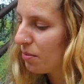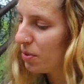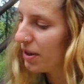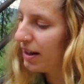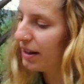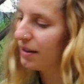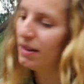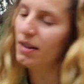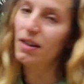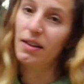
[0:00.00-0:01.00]
morning,
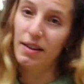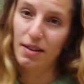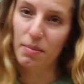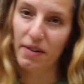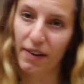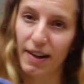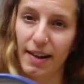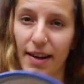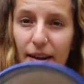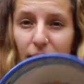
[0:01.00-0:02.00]
needs a bit of a
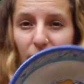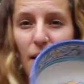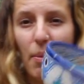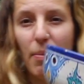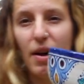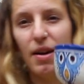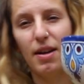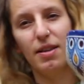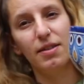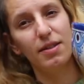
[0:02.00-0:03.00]
clean, but
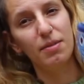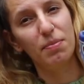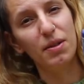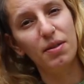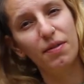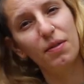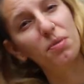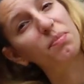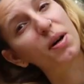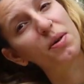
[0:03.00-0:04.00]
it's this
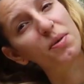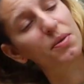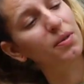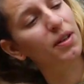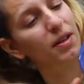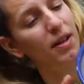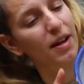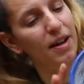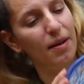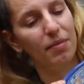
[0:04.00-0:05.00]
beautiful bowl.
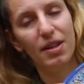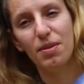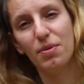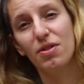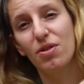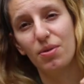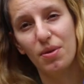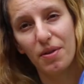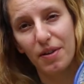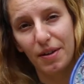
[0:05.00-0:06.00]
Um, this was two
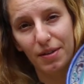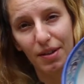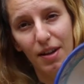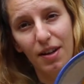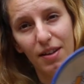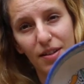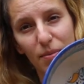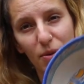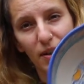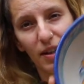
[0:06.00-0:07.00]
euros this
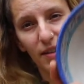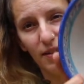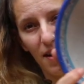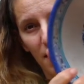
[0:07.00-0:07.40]
morning, so